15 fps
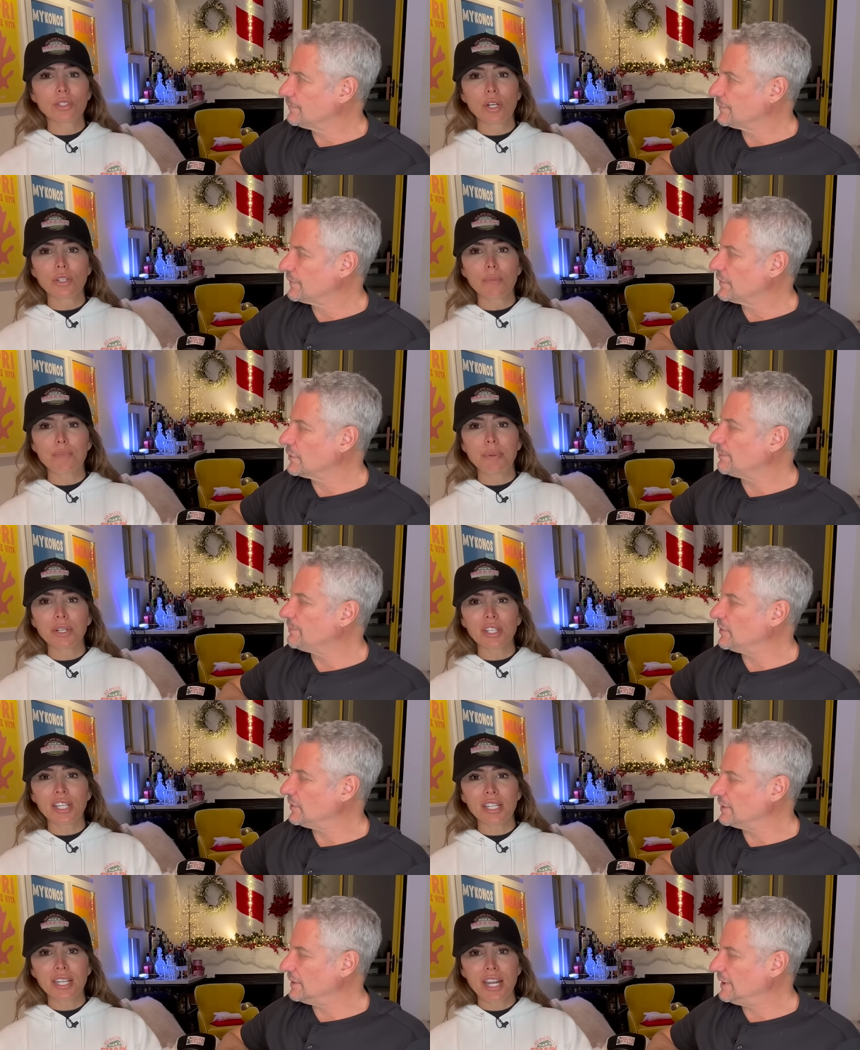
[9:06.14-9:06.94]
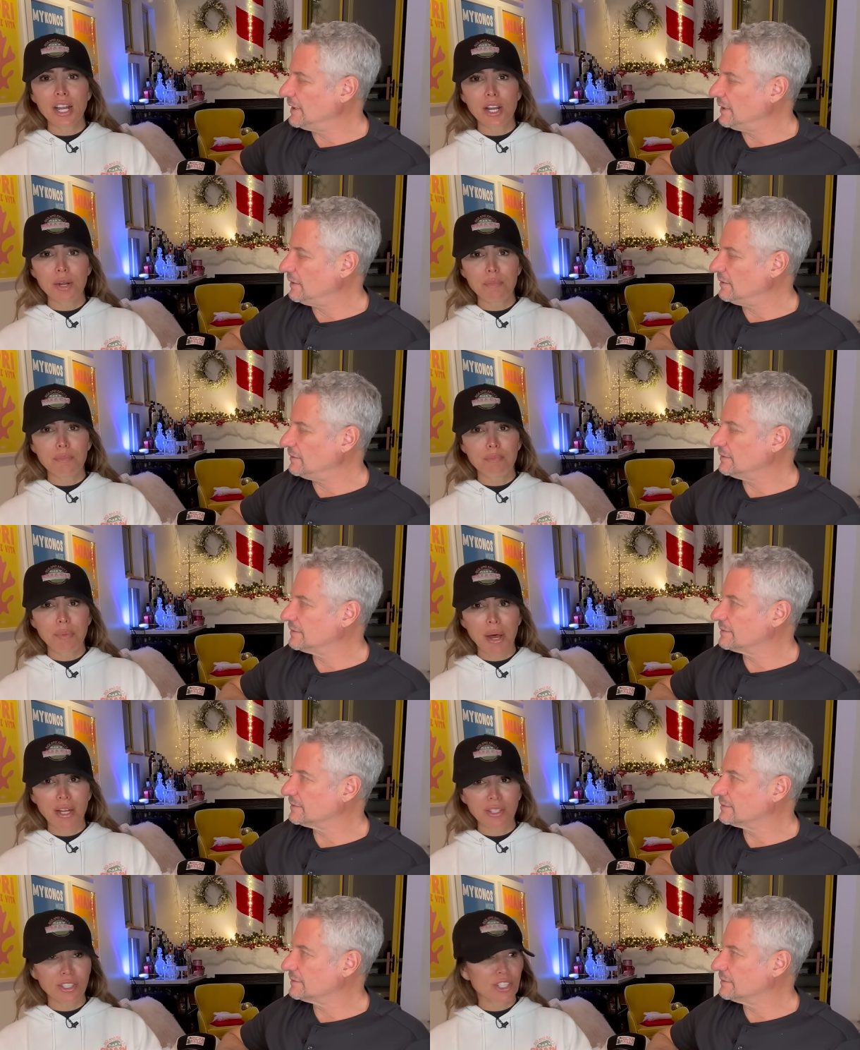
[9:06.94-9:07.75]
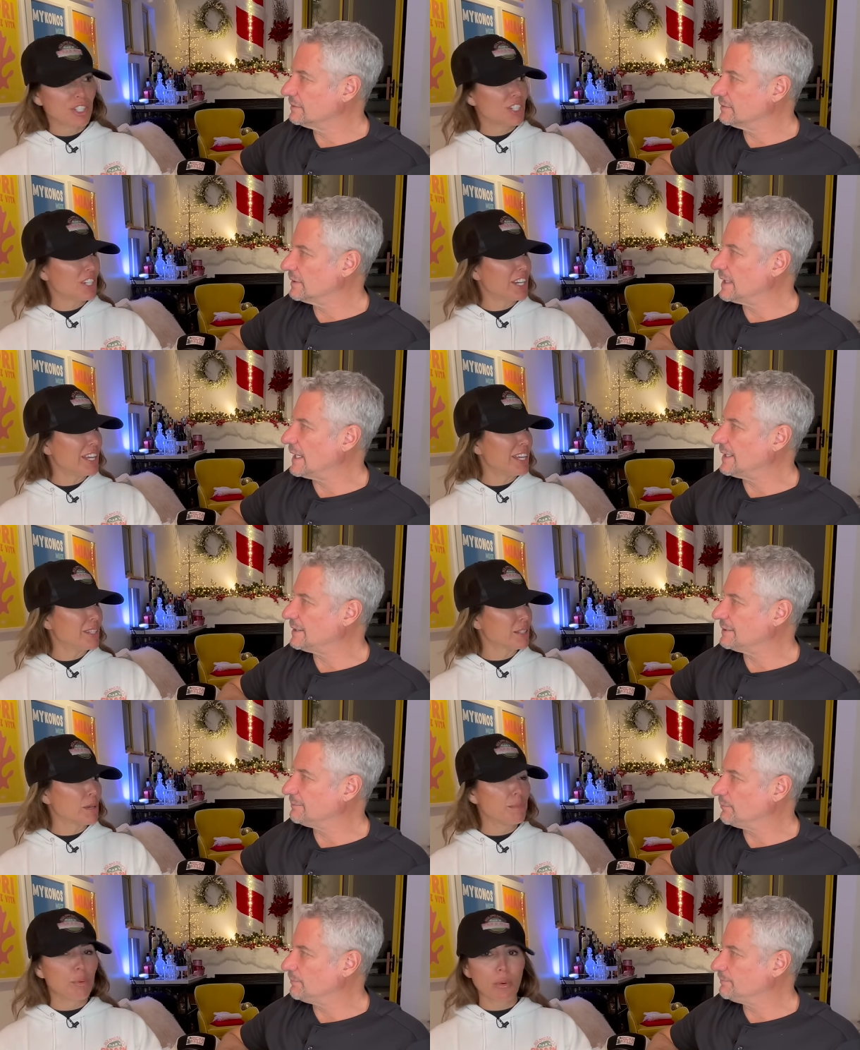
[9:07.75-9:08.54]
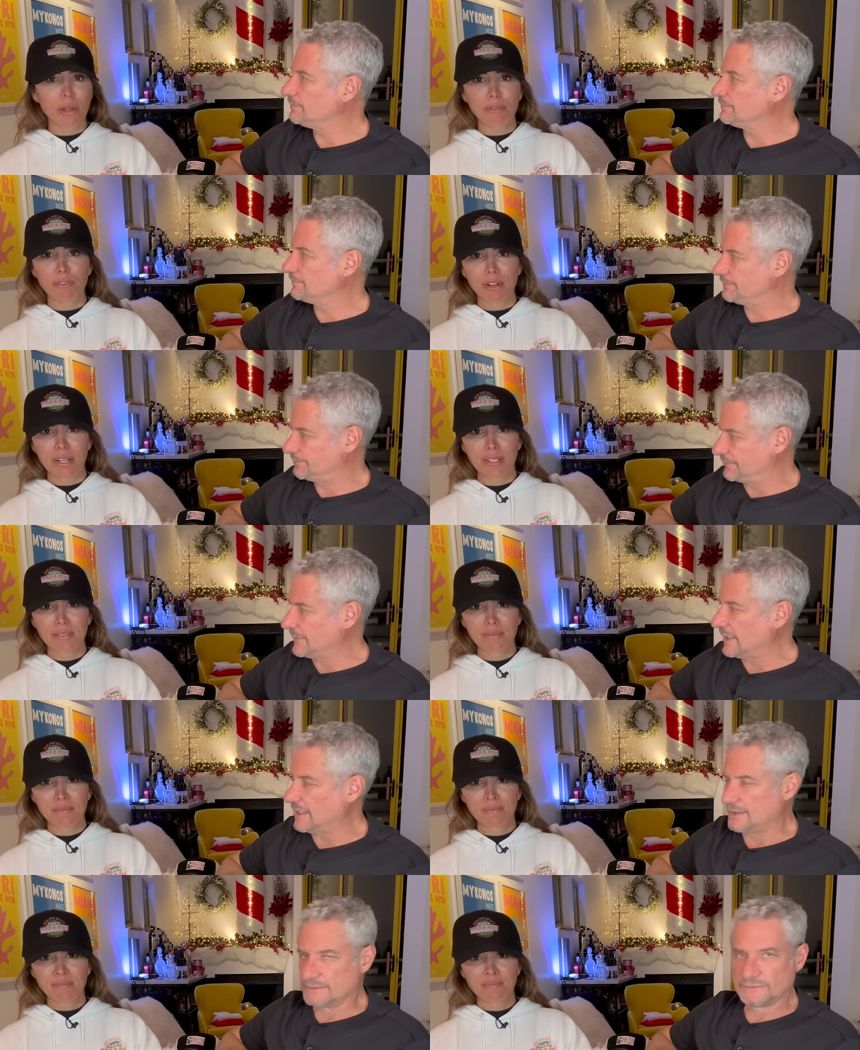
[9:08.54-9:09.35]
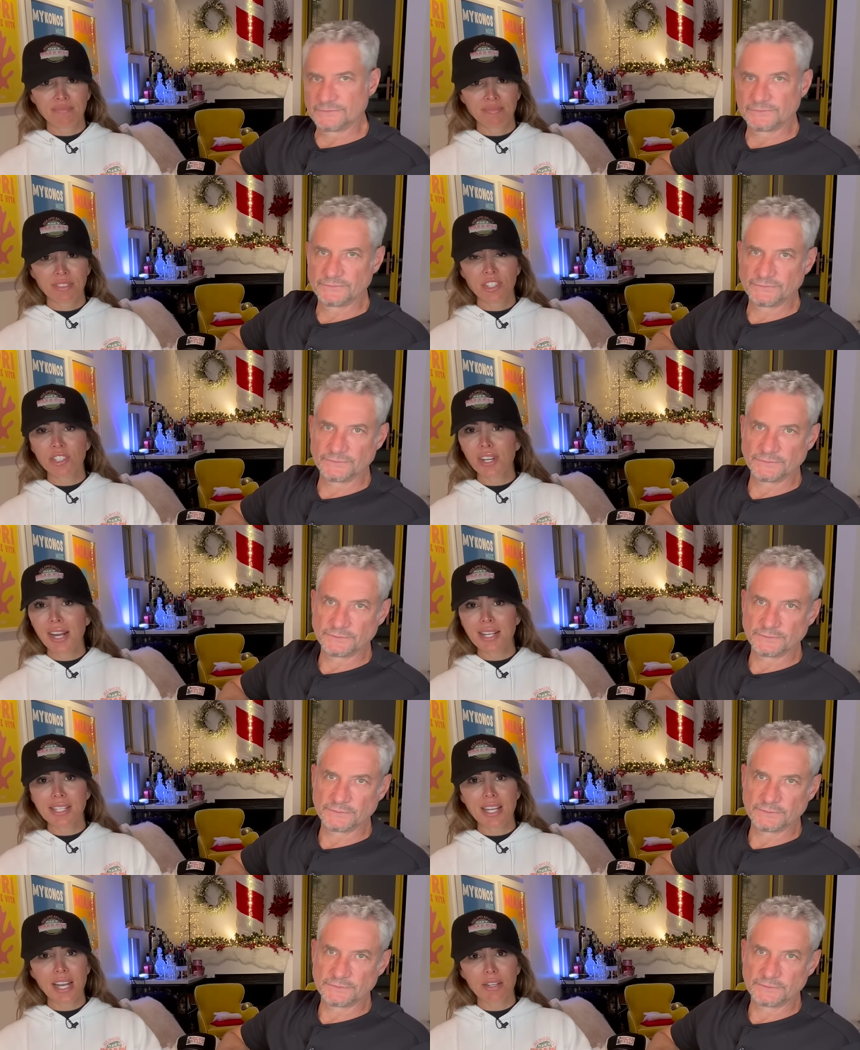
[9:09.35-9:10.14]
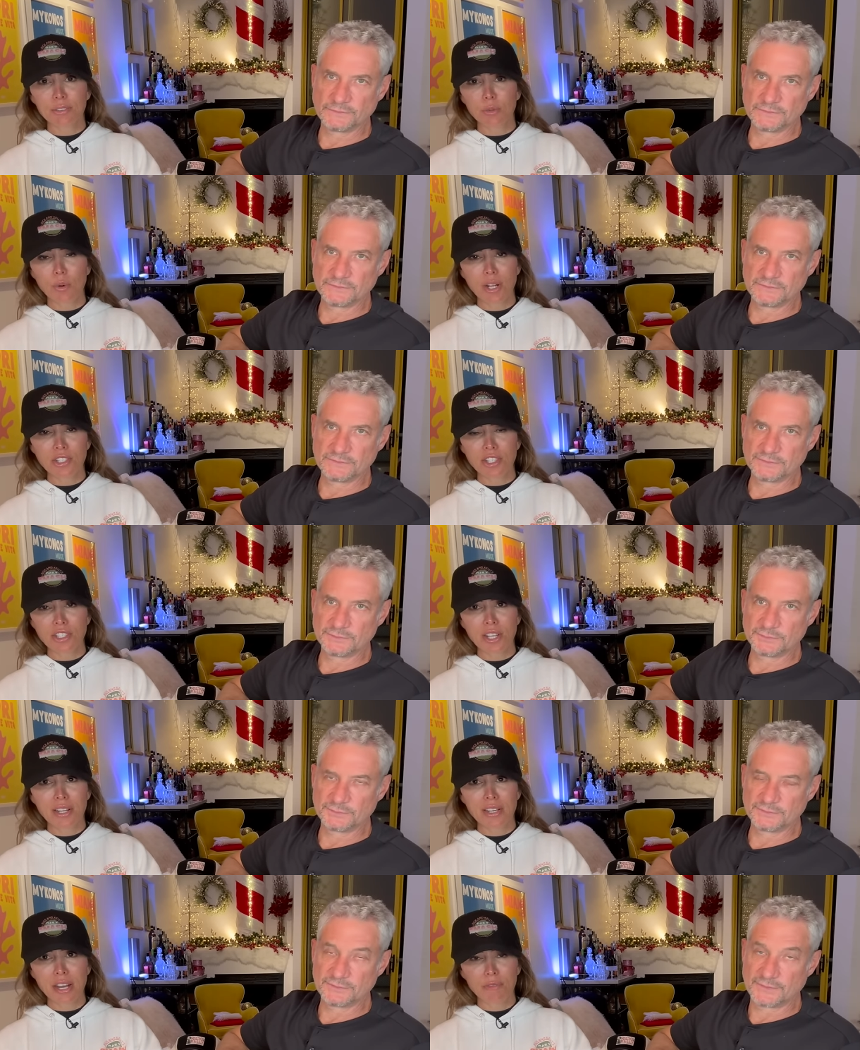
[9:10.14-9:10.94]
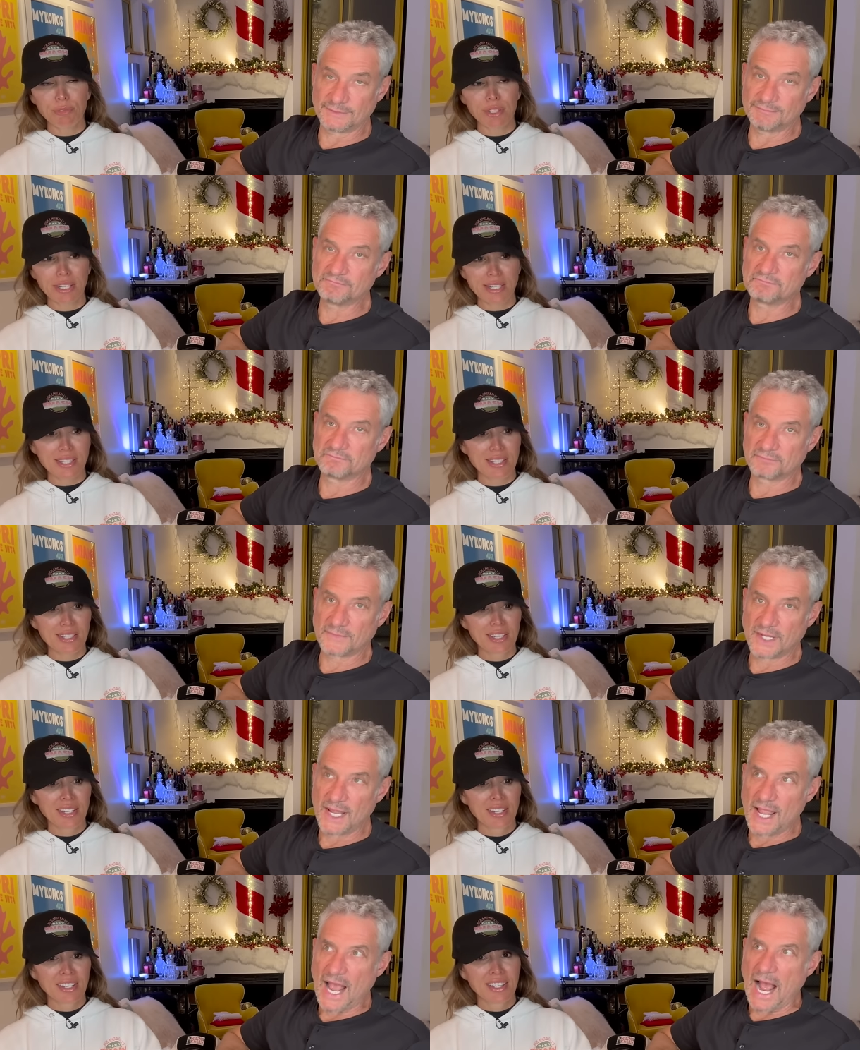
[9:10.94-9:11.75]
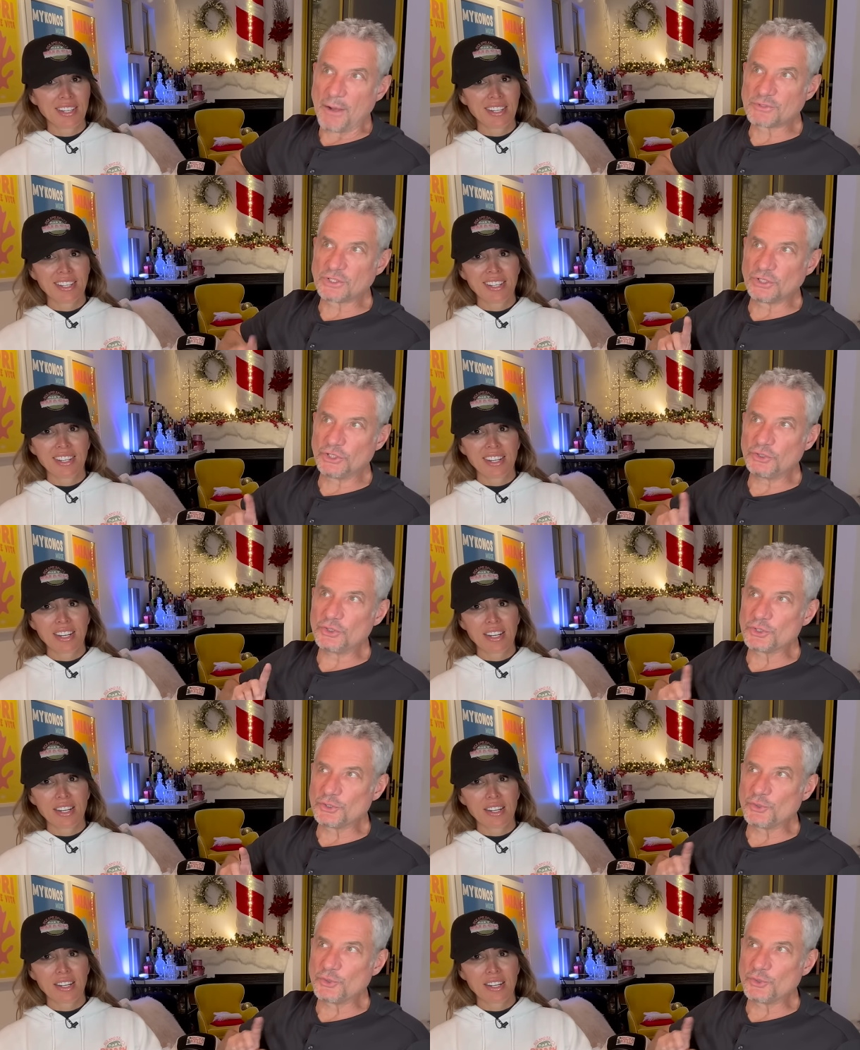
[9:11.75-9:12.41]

Speaker 1: No, the, the billionaire, billionaire, Butler and, and, the boyfriend. Yeah. You guys have to watch It's on Netflix.
Speaker 2: I was a little